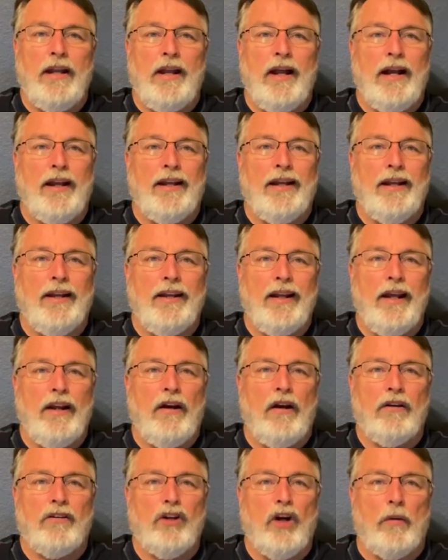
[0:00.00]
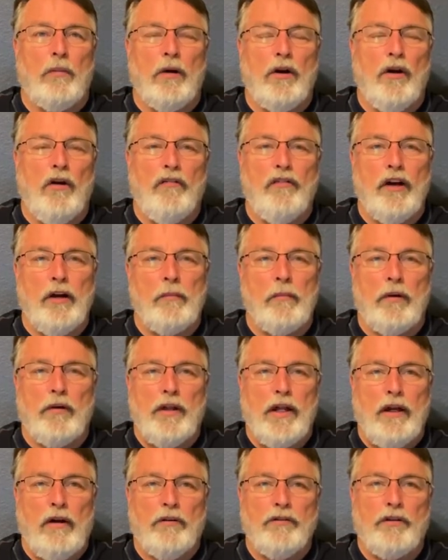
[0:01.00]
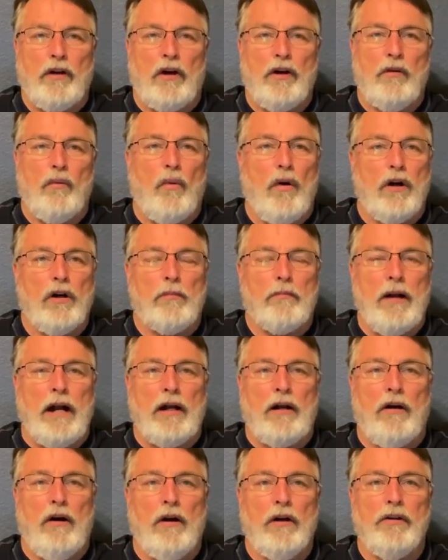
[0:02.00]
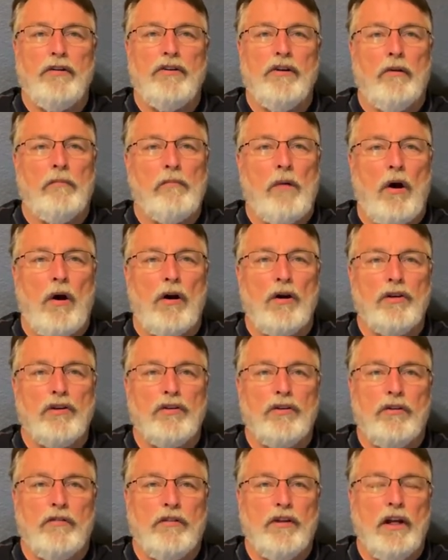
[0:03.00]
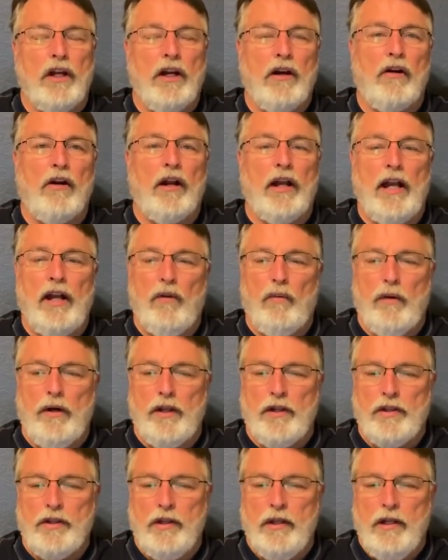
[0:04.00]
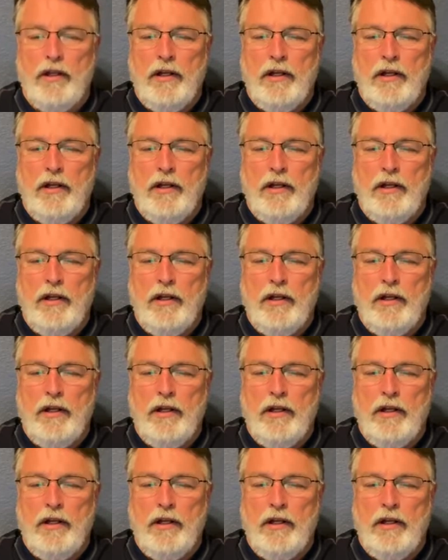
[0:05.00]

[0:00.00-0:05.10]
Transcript: like in late October, November, and they don't turn the water back on until March to irrigate with.